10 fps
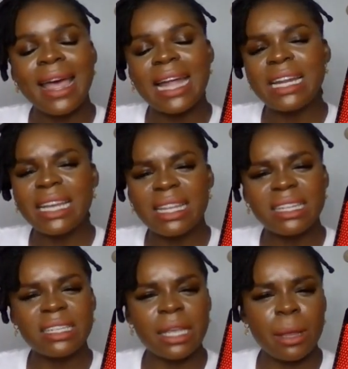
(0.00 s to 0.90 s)
I didn't get
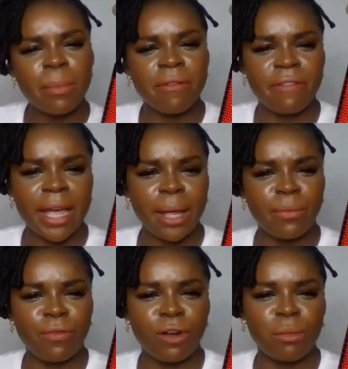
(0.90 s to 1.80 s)
the same
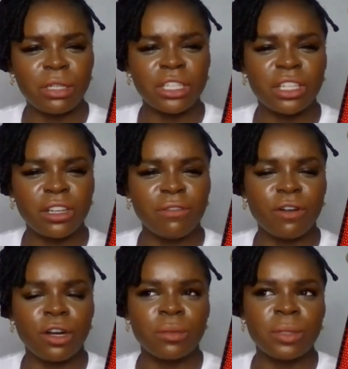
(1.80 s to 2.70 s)
vibe from Sashalee
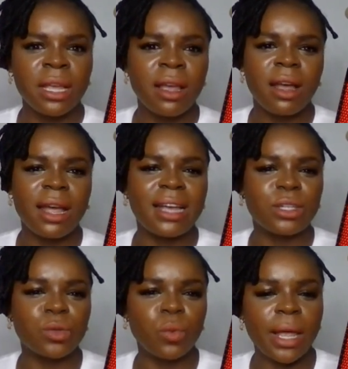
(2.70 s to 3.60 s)
Forbes
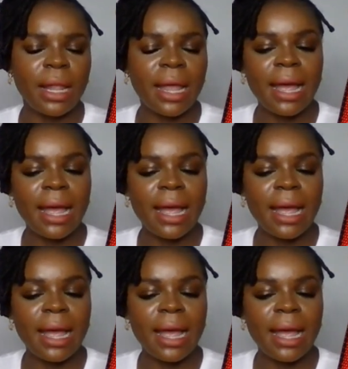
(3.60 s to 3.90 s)
as well.